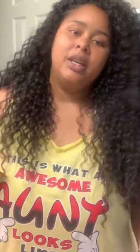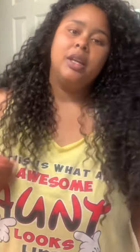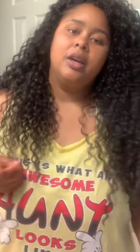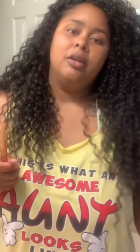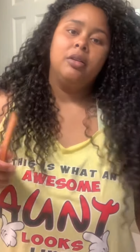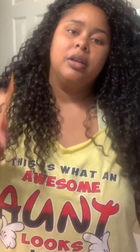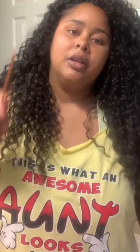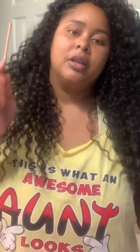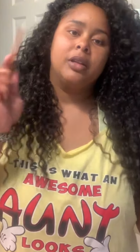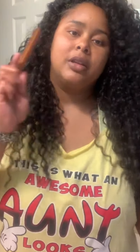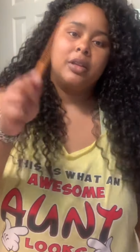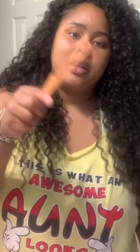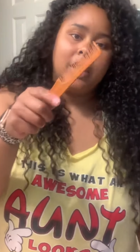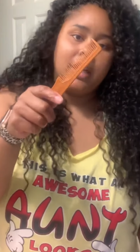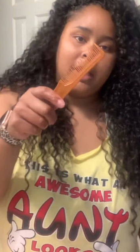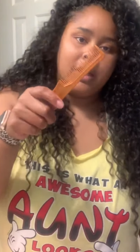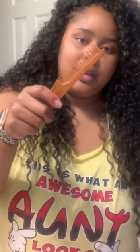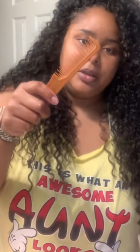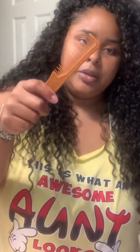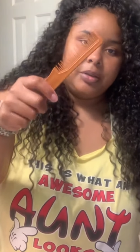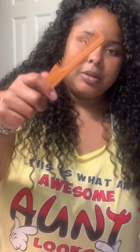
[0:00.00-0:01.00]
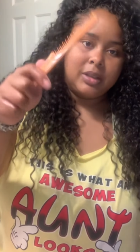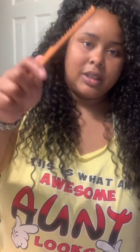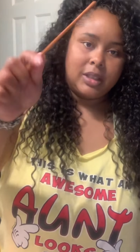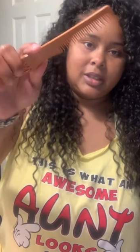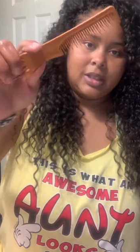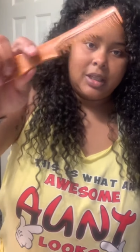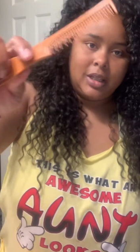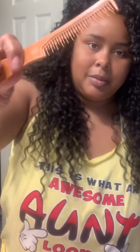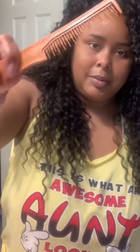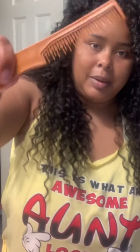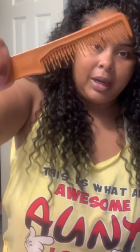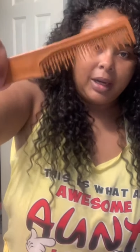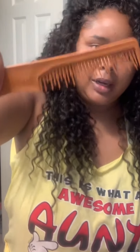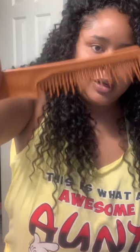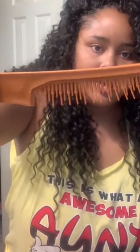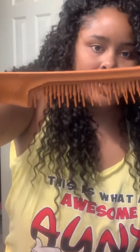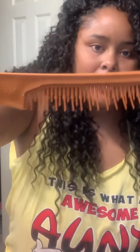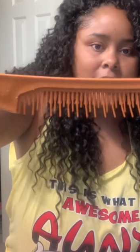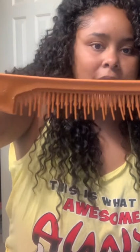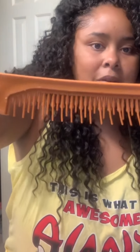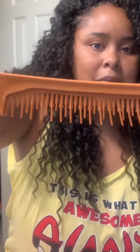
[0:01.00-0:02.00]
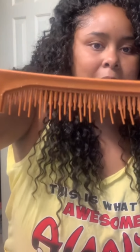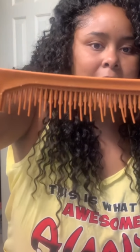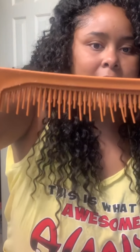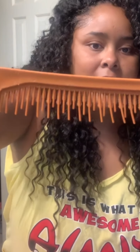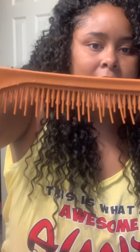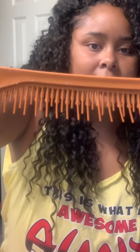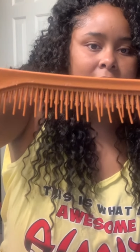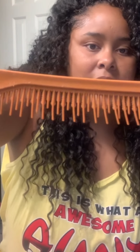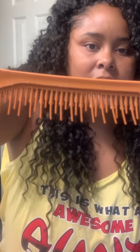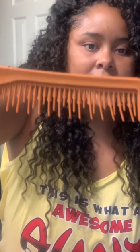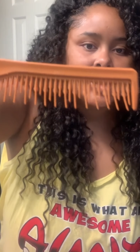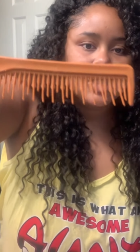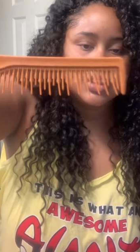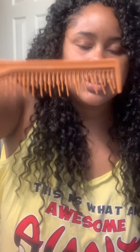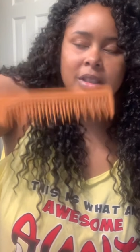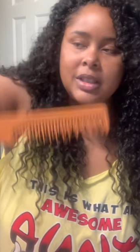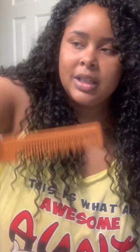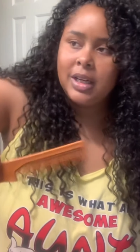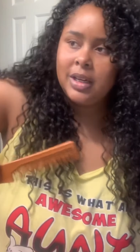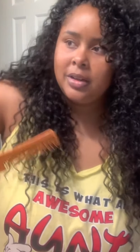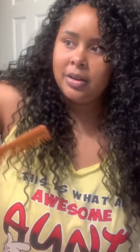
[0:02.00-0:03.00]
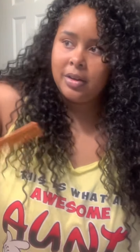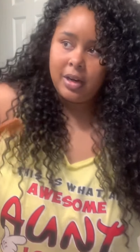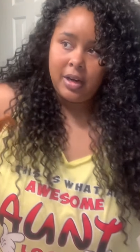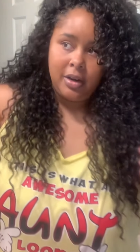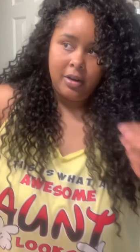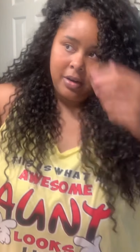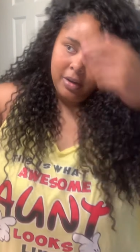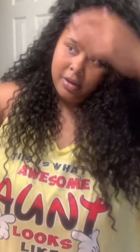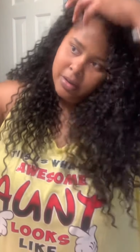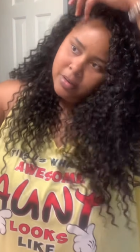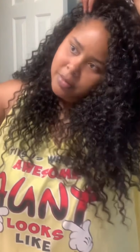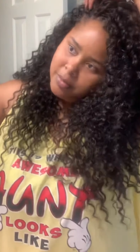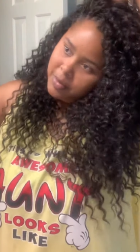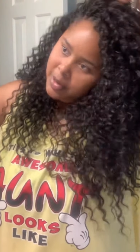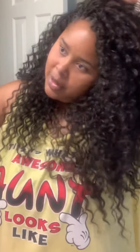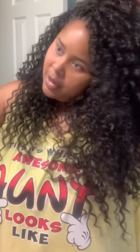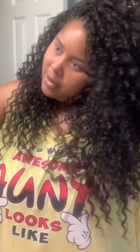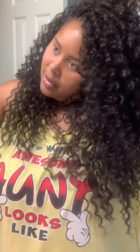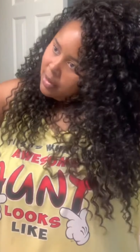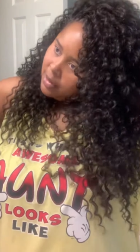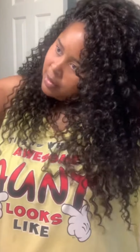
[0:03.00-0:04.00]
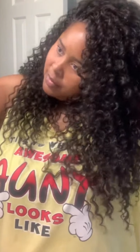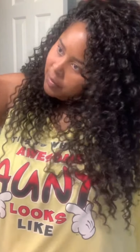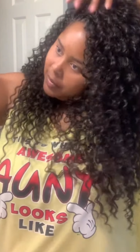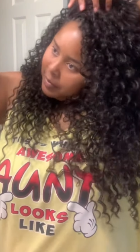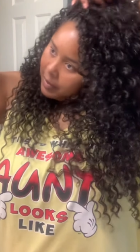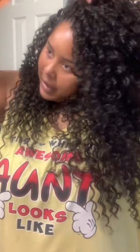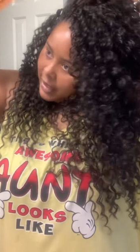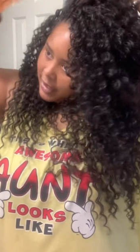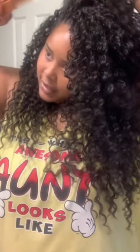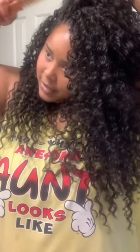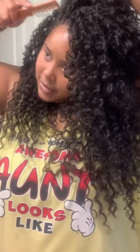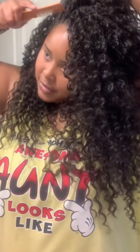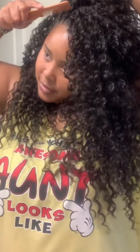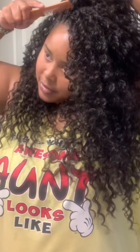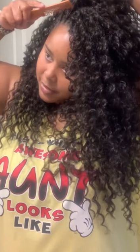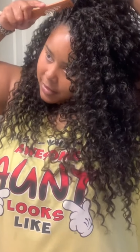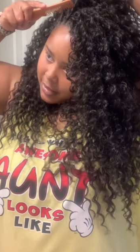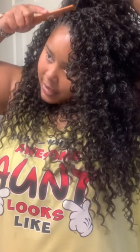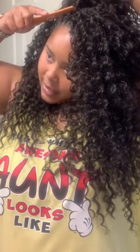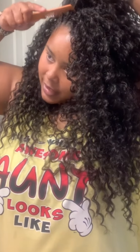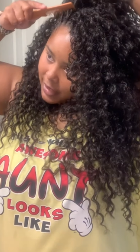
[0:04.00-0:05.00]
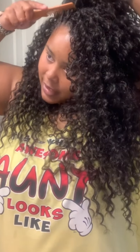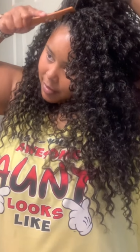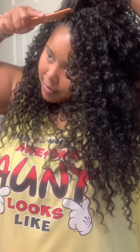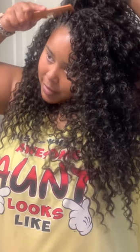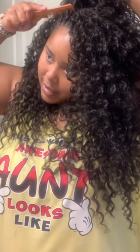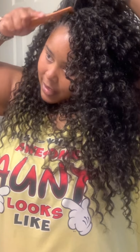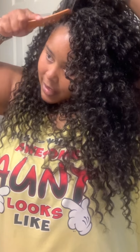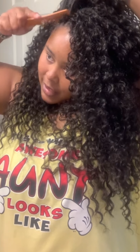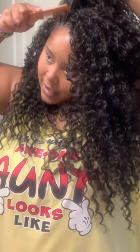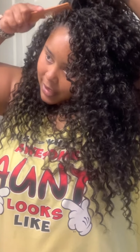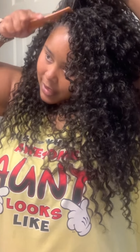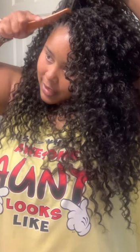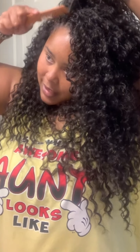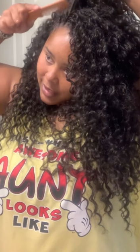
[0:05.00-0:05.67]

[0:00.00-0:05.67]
the only other thing I do is I take my comb. It's just a standard hair comb from the hair store, and I may